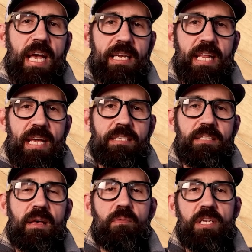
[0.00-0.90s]
techniques
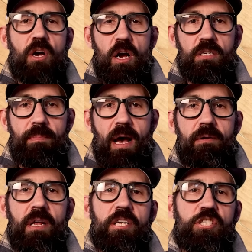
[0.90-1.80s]
that we talked
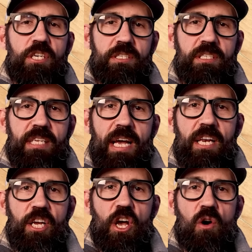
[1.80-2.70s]
about just a
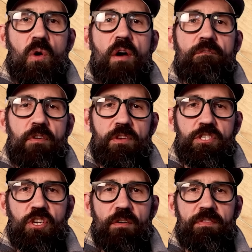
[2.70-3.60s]
second ago for the
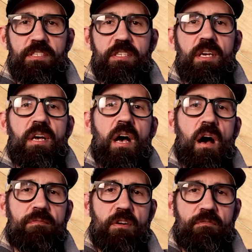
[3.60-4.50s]
surface
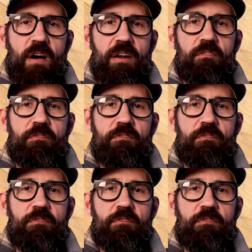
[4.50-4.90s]
of your final